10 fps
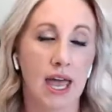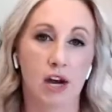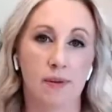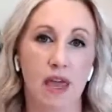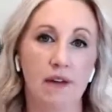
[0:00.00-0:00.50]

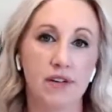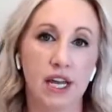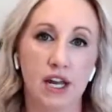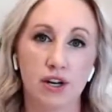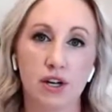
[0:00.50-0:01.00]
It'll be every
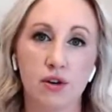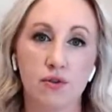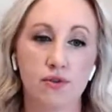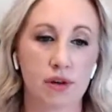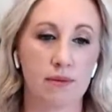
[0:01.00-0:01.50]
day at
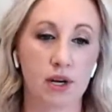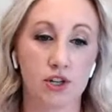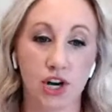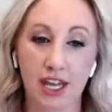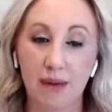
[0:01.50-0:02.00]
noon. I'm going to
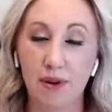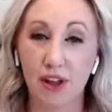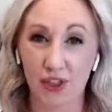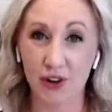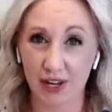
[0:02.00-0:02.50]
try to keep it
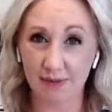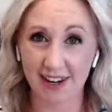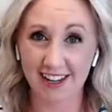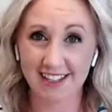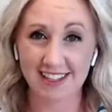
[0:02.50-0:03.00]
at 30
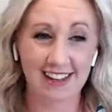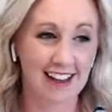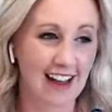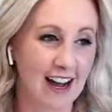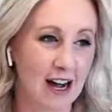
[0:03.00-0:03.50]
minutes.
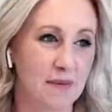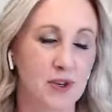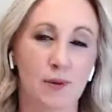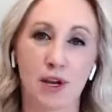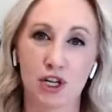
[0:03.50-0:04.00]
So
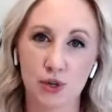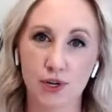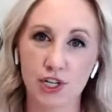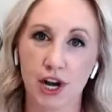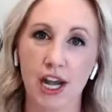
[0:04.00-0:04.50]
it'll be a
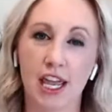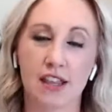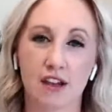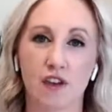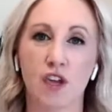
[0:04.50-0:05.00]
short training
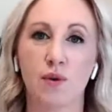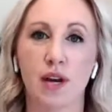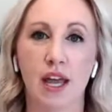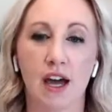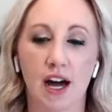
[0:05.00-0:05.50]
and then
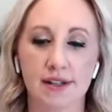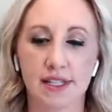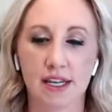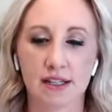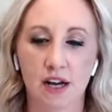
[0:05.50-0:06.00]
Q&A, hot
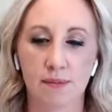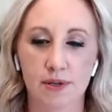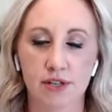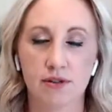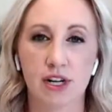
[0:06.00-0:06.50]
seats,
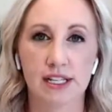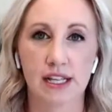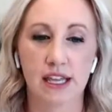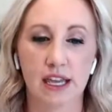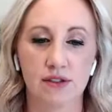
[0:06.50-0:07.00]
opportunities
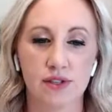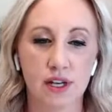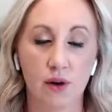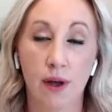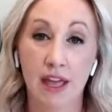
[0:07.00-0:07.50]
at the end.
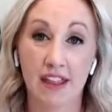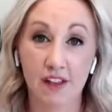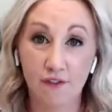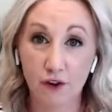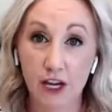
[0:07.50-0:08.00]
So
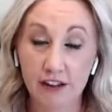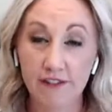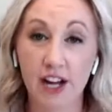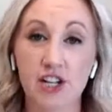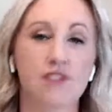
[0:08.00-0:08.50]
that's free.
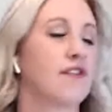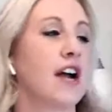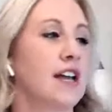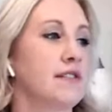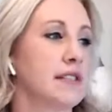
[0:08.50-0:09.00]
Invite your
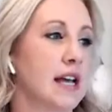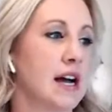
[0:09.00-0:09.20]
friends.